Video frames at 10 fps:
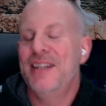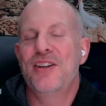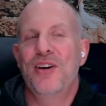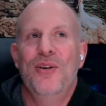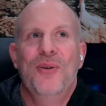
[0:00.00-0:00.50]

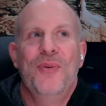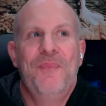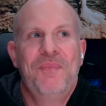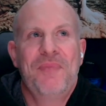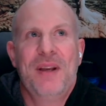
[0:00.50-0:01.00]
So
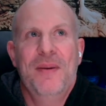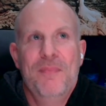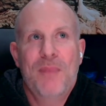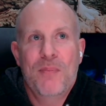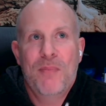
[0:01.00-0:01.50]

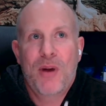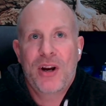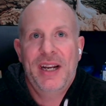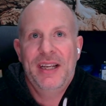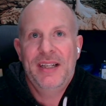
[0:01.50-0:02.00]

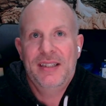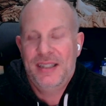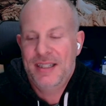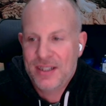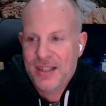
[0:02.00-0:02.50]
marketing
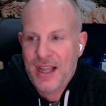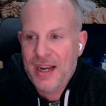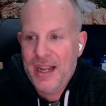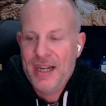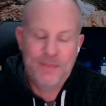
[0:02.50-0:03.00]
is a
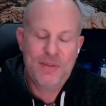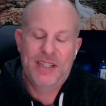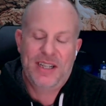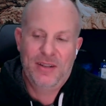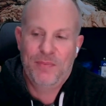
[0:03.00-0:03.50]
lot. Any
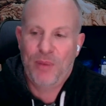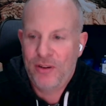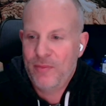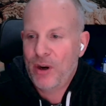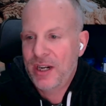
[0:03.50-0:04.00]
particular
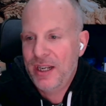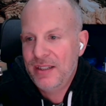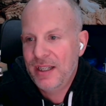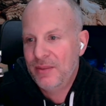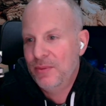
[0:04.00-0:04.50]
part of
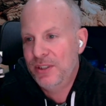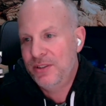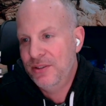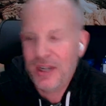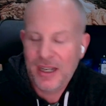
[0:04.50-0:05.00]
marketing? Like, would
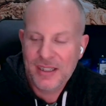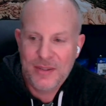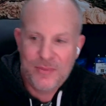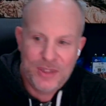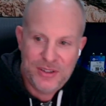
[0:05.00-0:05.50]
you do
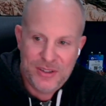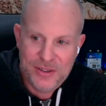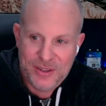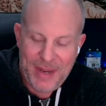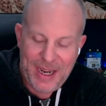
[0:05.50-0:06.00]
content? Would you
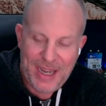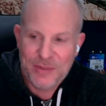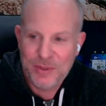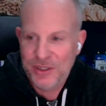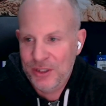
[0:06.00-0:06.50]
do
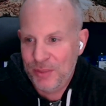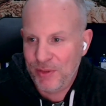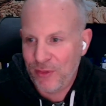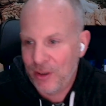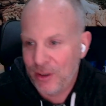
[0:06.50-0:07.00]
demand? Would you do
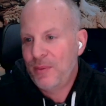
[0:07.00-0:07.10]
perform?